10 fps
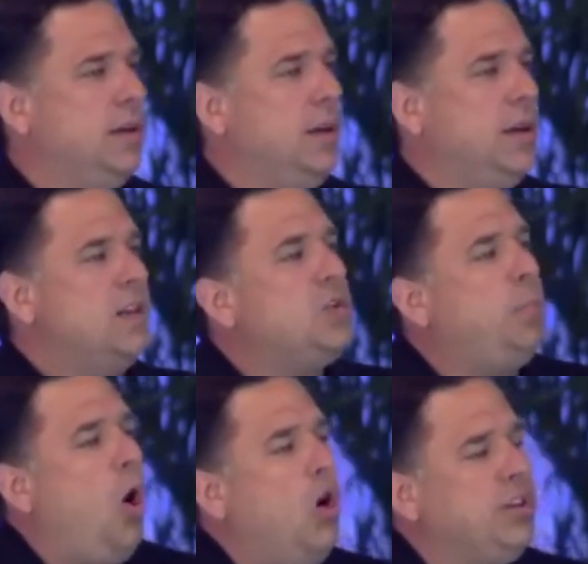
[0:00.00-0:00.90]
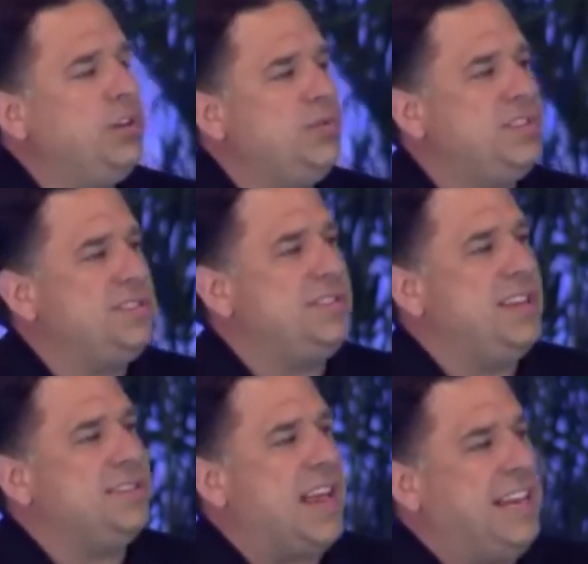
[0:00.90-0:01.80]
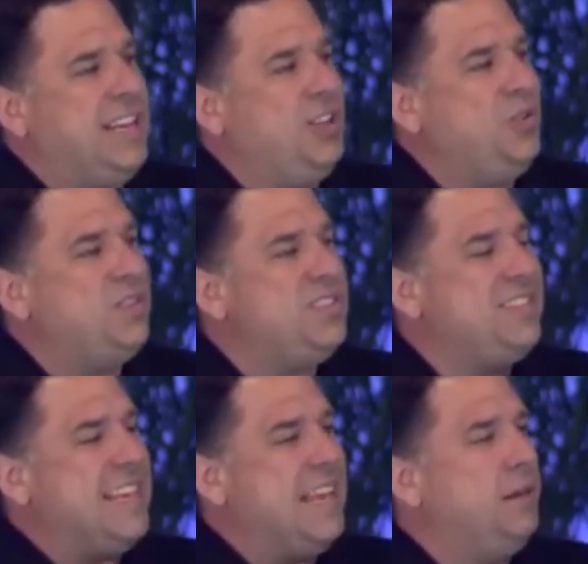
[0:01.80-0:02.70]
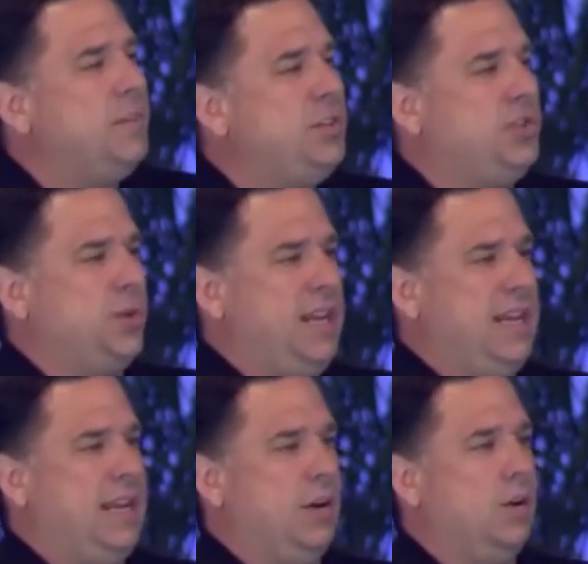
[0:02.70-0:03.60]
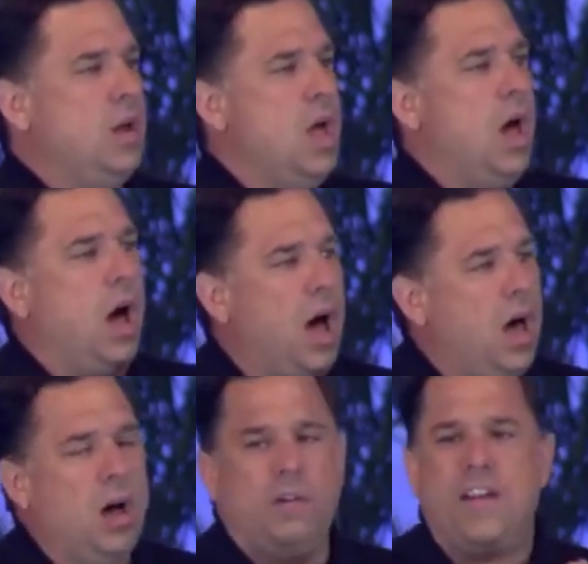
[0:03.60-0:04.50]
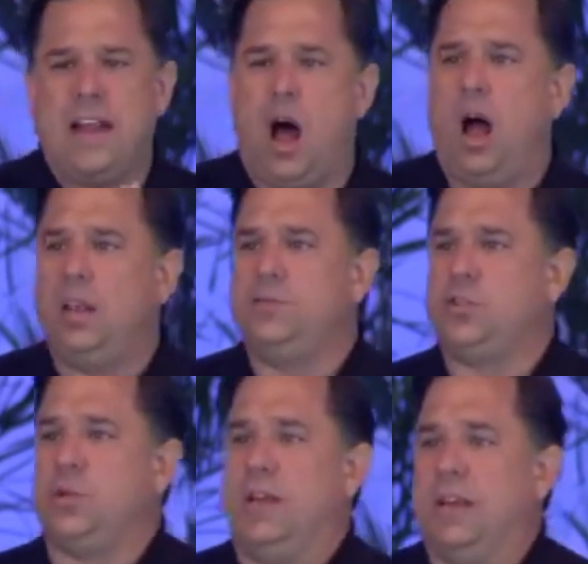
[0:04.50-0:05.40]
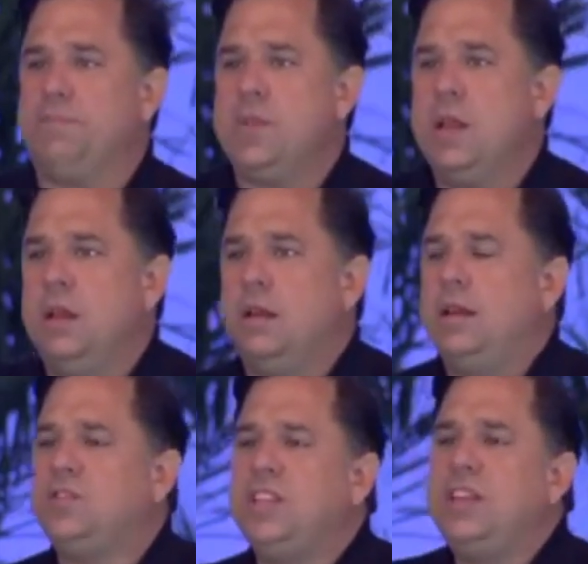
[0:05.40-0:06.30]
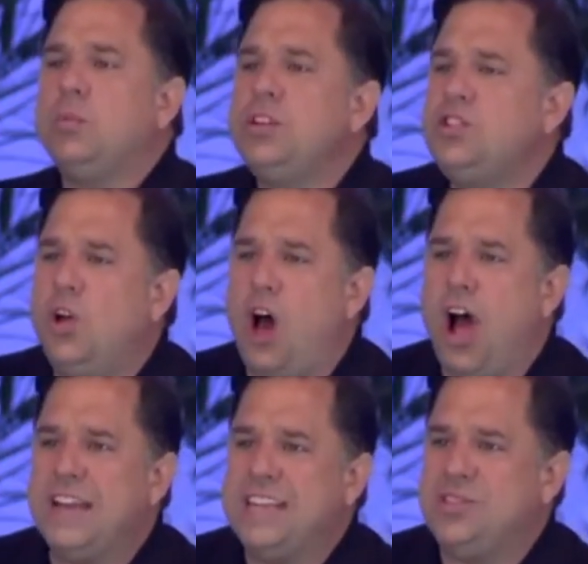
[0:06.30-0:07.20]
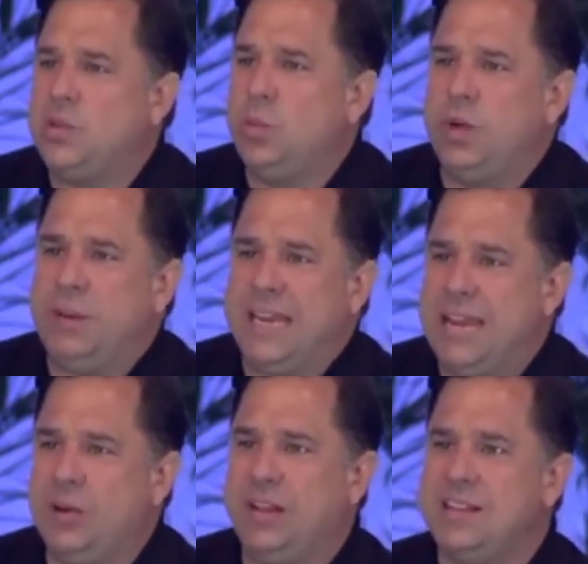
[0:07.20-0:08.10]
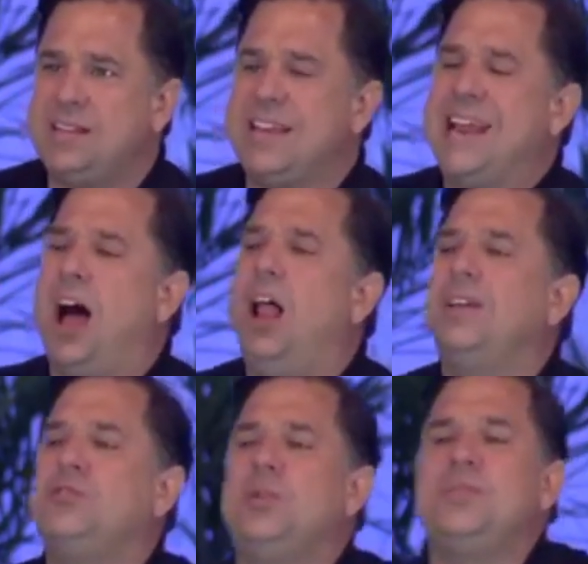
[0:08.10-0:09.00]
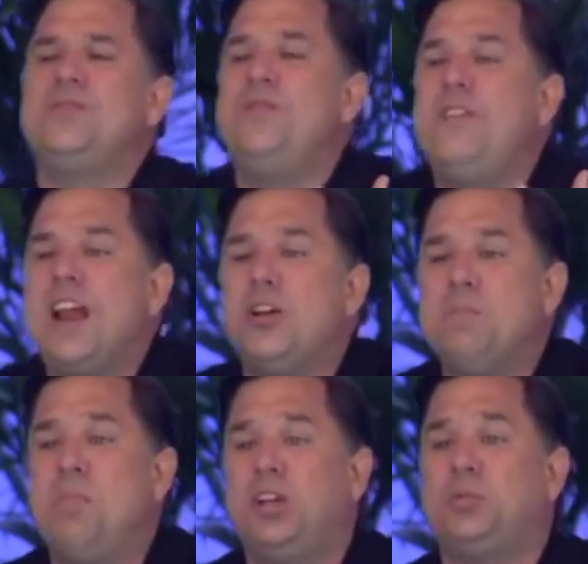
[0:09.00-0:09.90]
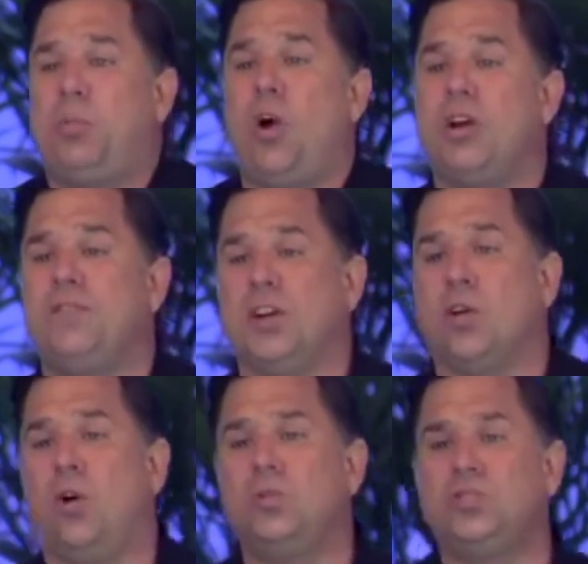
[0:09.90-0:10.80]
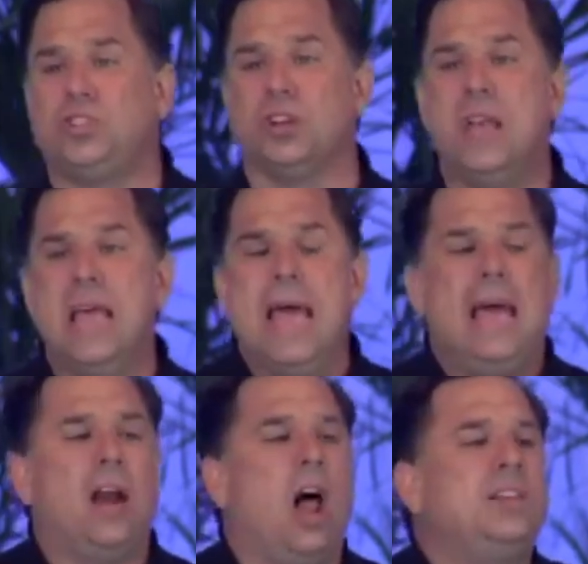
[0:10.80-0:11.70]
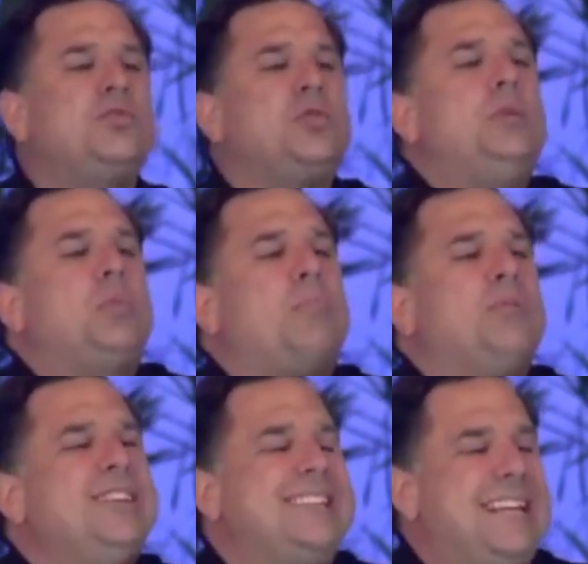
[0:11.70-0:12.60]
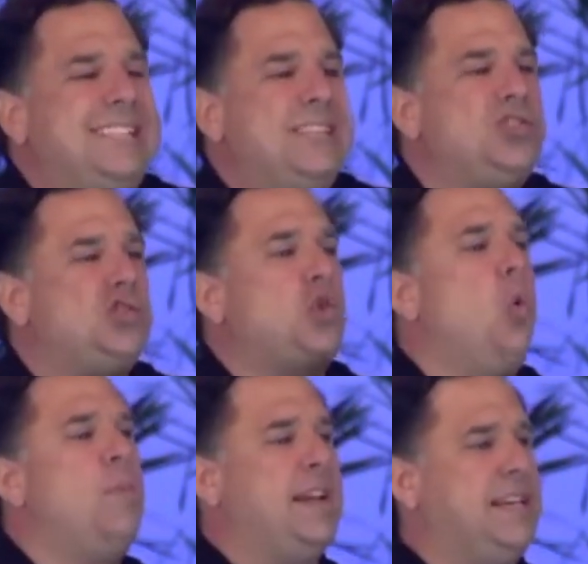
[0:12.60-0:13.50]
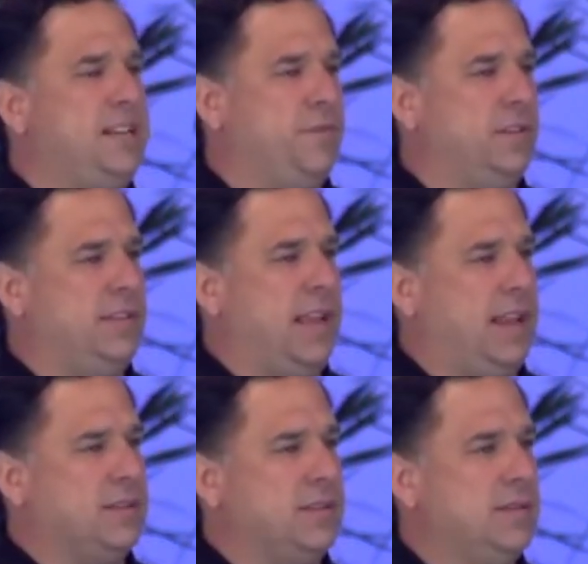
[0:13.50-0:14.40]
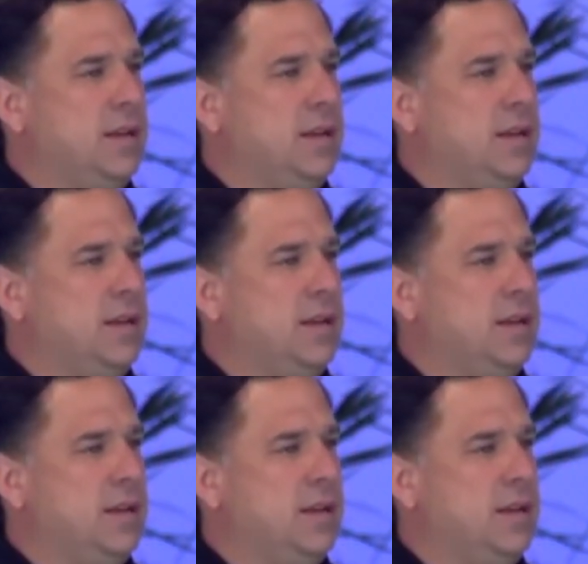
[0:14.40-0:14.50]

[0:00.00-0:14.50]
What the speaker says: And so Paul uses this, and he uses the imagery here of an olive tree. Now, to the original audience who would have been hearing this, an olive tree was very much part of their culture. An olive tree represented so many different things.